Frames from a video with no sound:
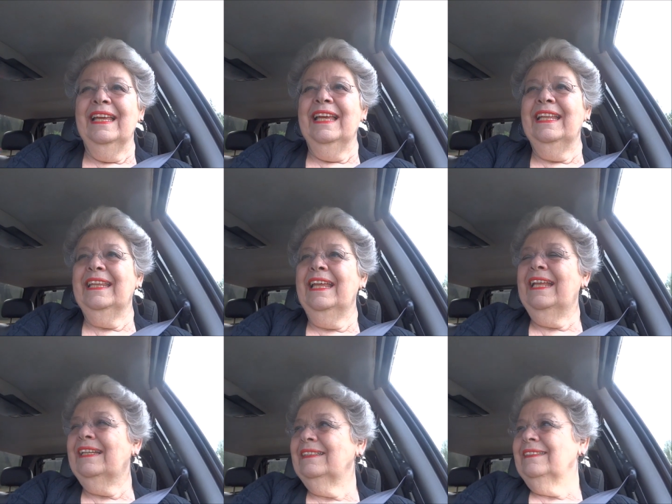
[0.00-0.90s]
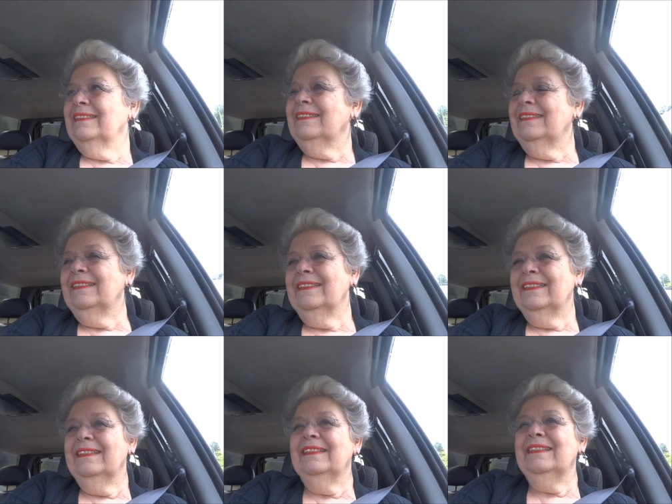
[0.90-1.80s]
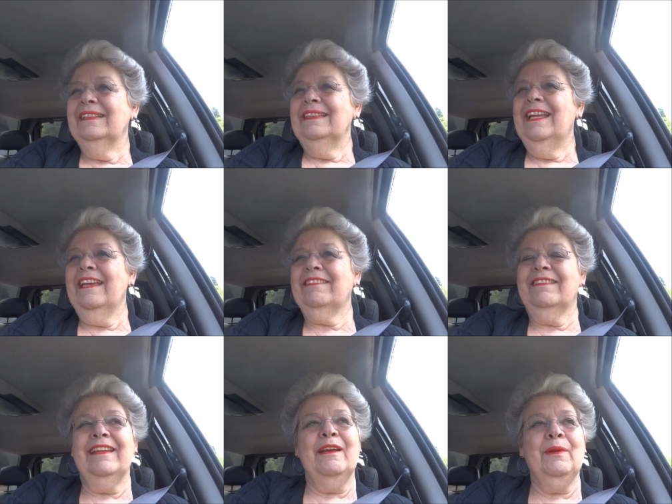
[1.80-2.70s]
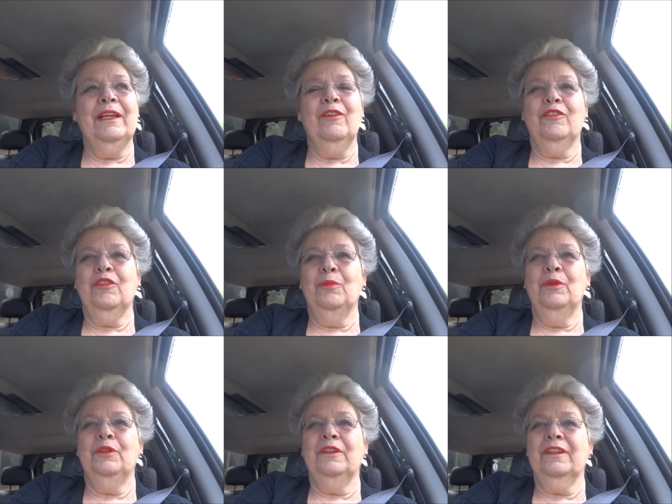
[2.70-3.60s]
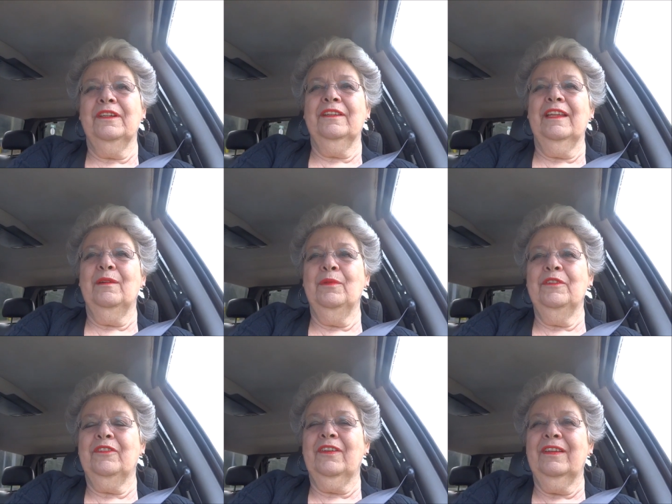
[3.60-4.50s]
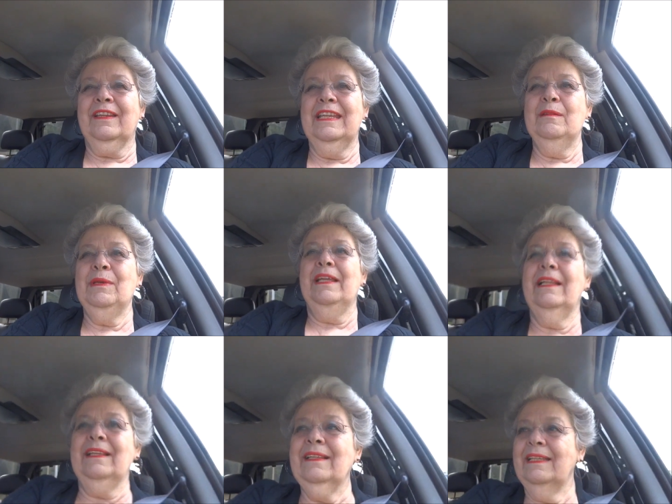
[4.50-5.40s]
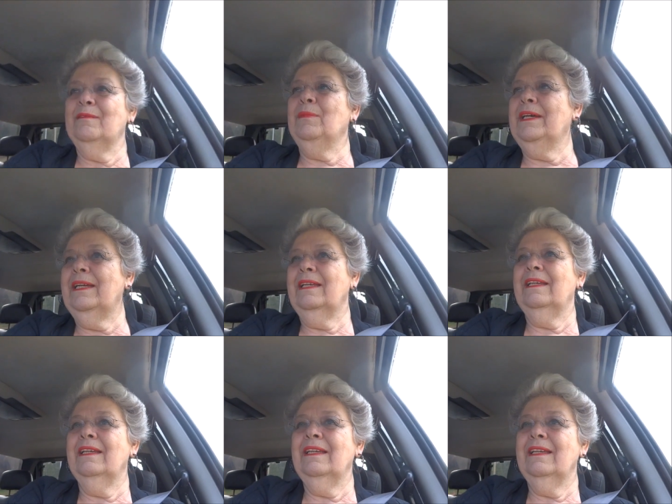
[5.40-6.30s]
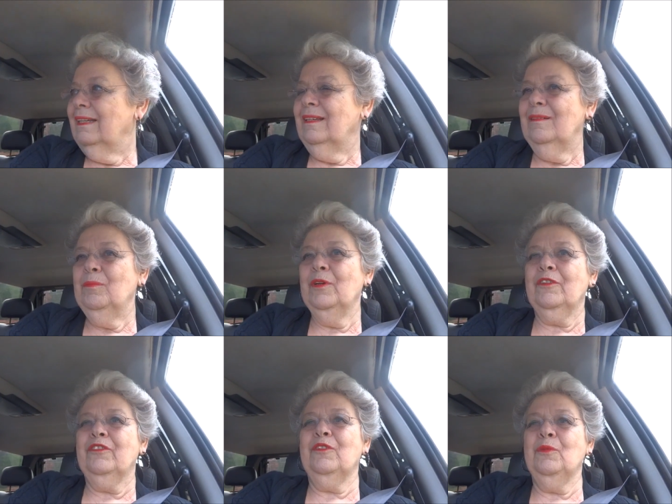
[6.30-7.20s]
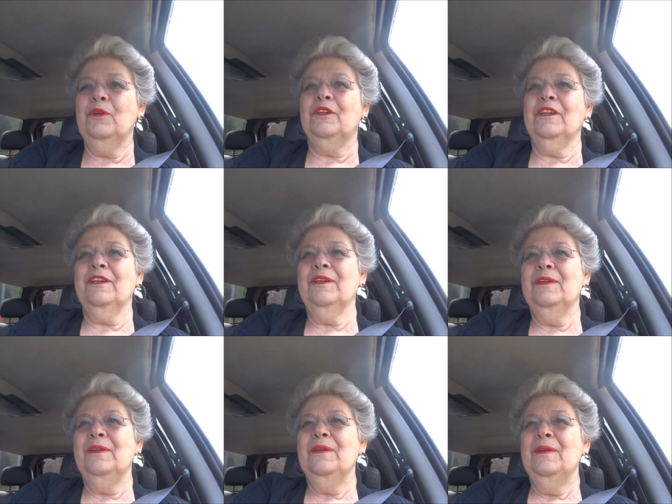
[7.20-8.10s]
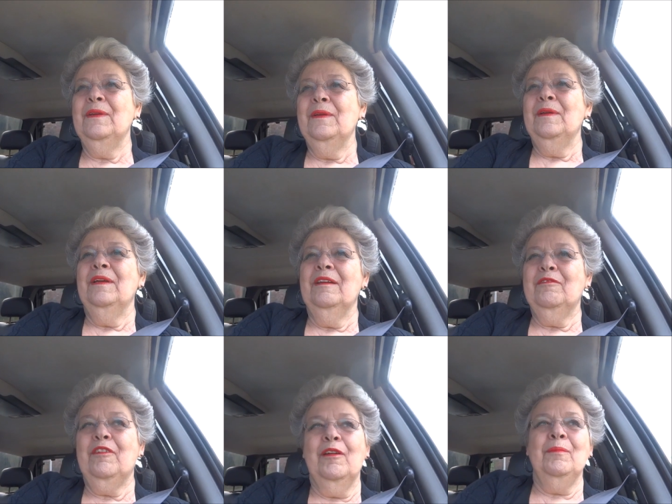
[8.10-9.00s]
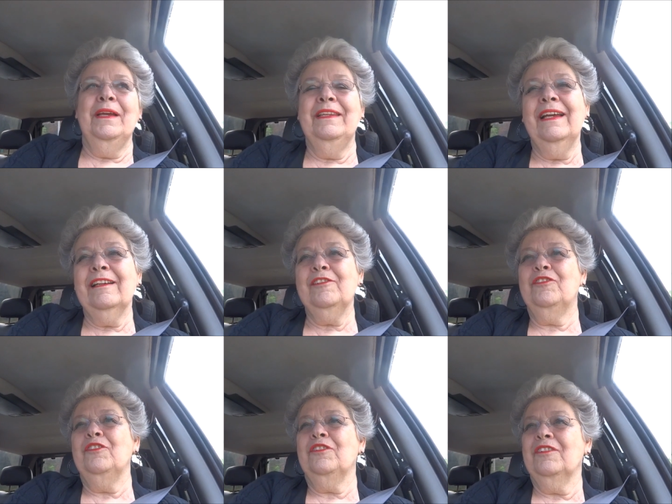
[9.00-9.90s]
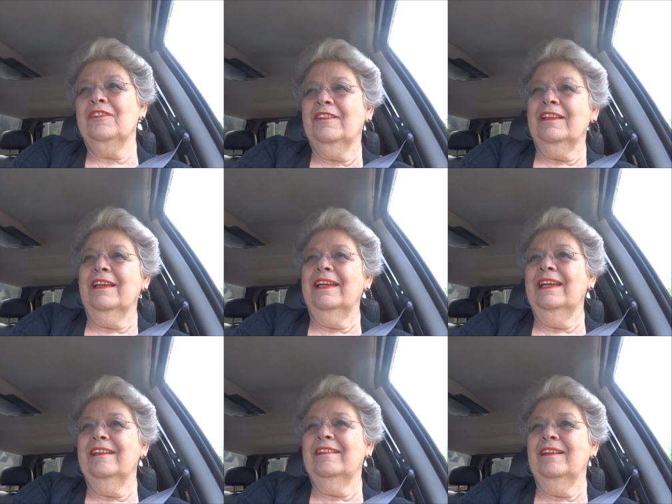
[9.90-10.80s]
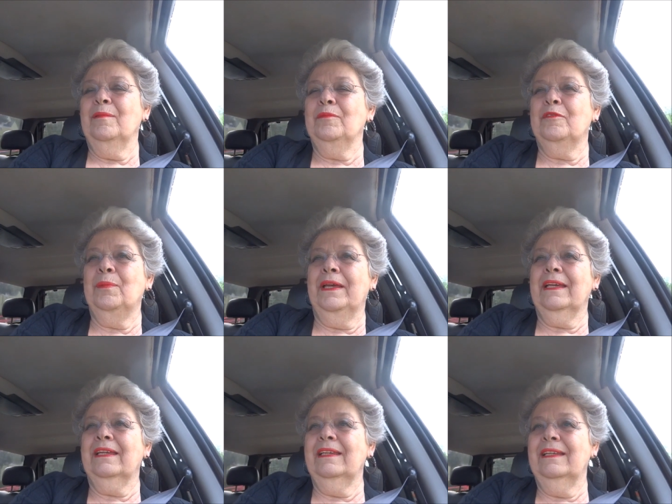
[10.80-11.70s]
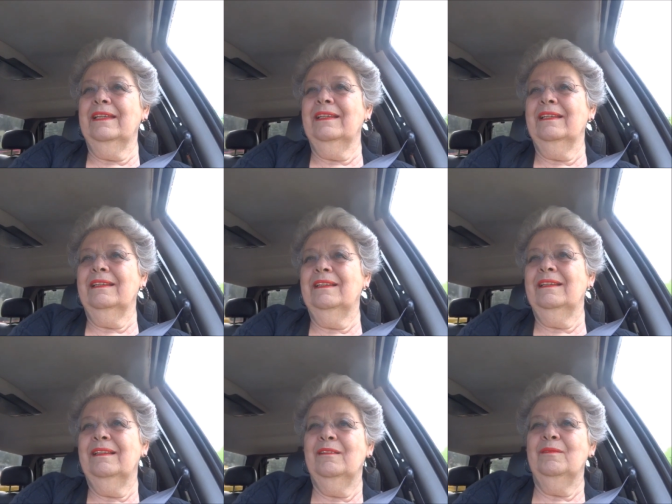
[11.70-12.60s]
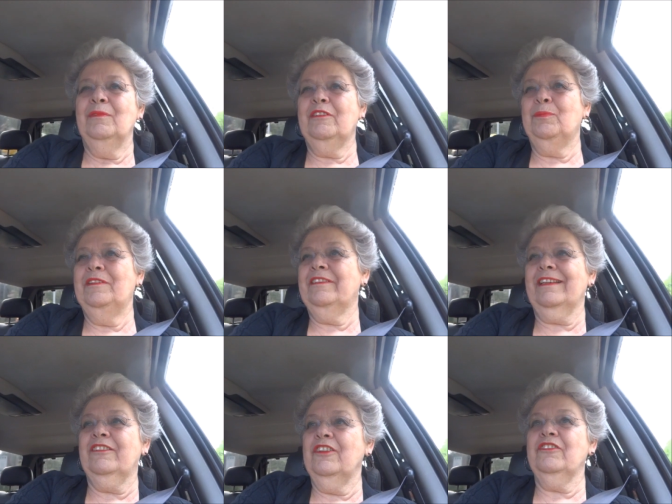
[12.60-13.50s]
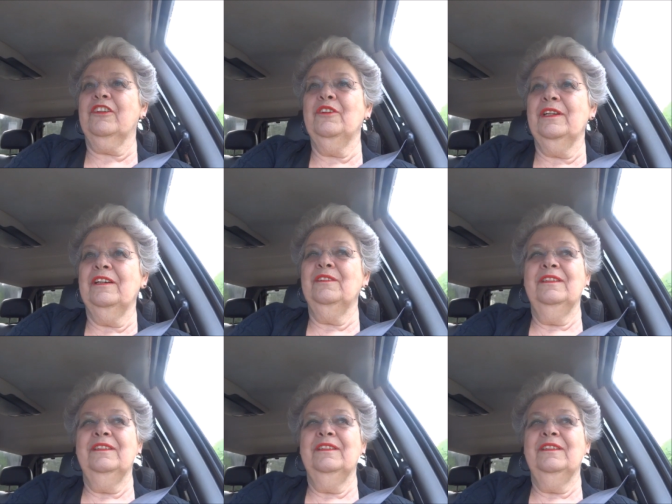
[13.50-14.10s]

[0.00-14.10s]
And then, yesterday when I got to work, there was an email in my box at work from a young student that I had helped back in, must be six years ago now.